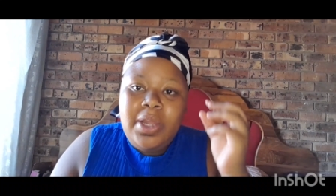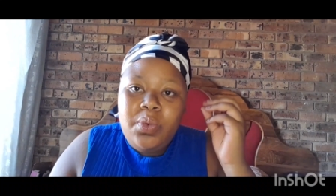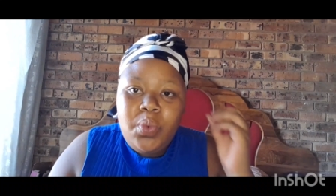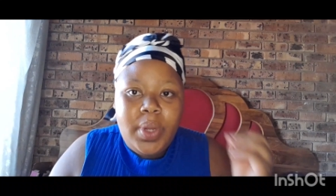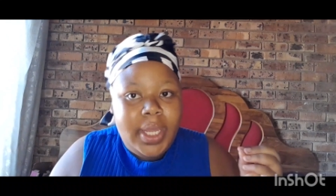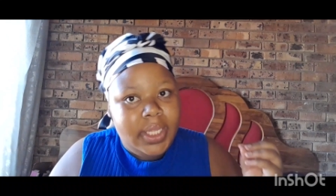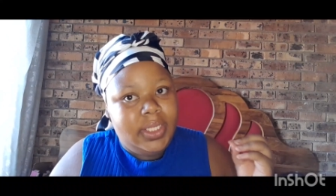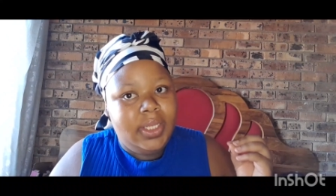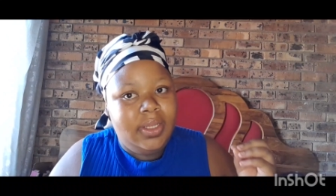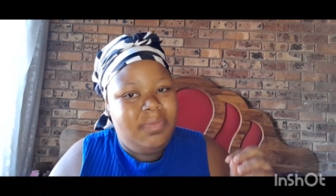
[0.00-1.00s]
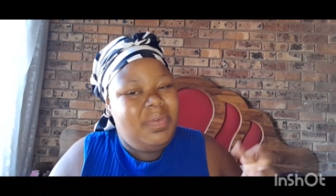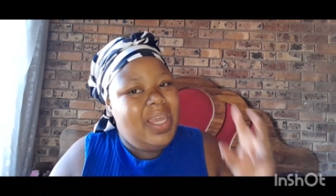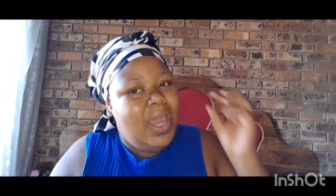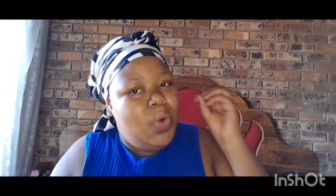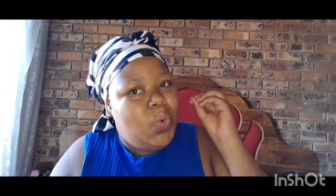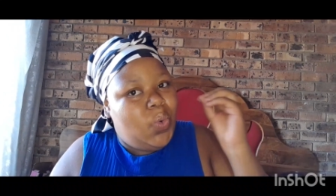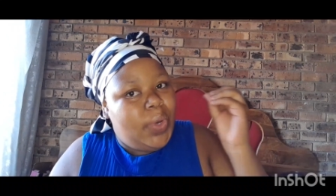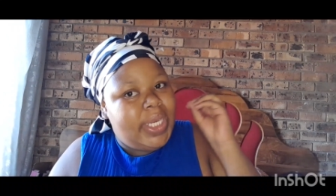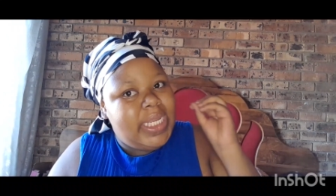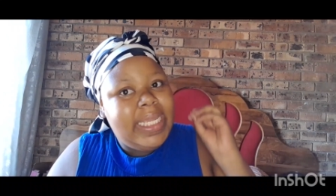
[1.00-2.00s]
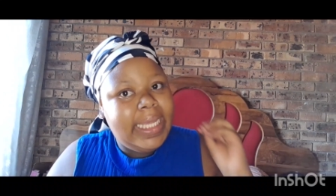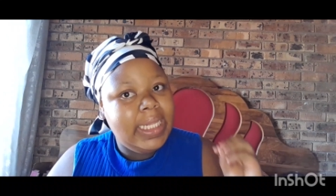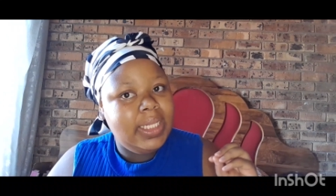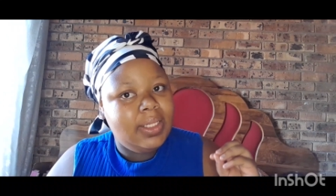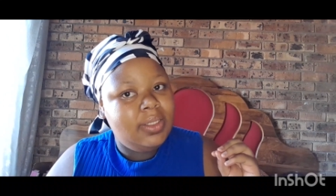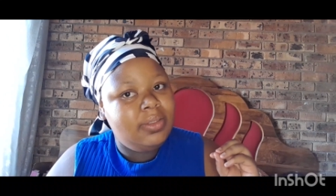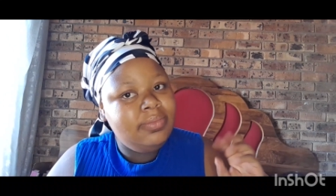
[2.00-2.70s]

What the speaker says: word. Be a word girl.